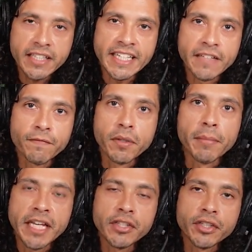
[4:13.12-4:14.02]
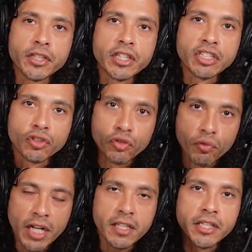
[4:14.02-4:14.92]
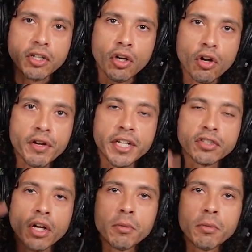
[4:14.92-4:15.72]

that's inflammation that's directly occurring.